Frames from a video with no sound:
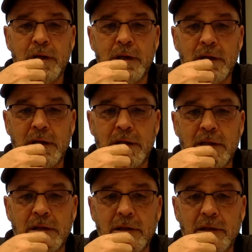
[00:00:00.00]

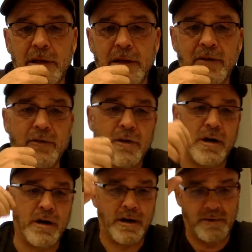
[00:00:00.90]
Let us
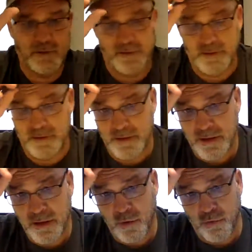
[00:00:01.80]
start.
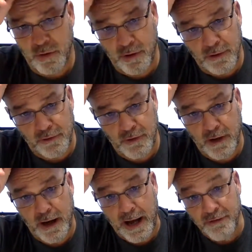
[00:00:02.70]
We're going to
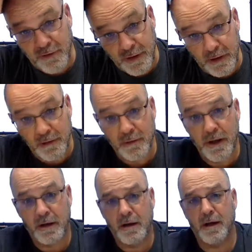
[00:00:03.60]
start. I just got a new
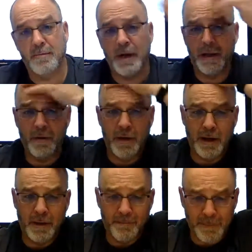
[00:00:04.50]
haircut, by the
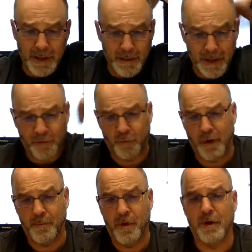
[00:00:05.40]
way, and that's
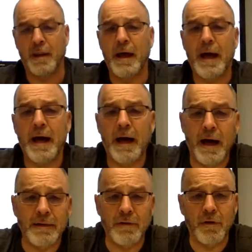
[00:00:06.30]
why I'm wearing the hat.
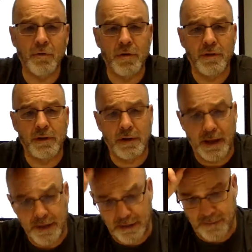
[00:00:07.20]
I don't want the
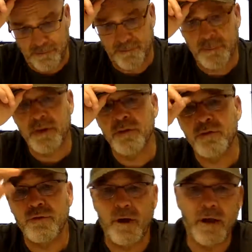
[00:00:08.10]
light to
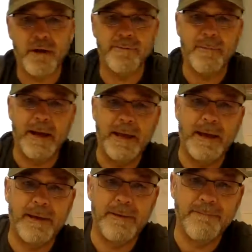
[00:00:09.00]
shine off my
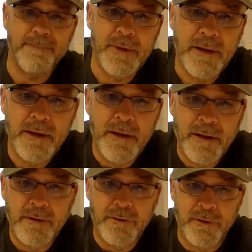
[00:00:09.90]
head.
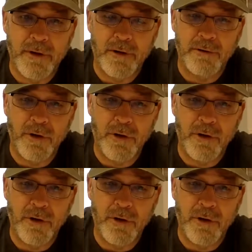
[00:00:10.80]
So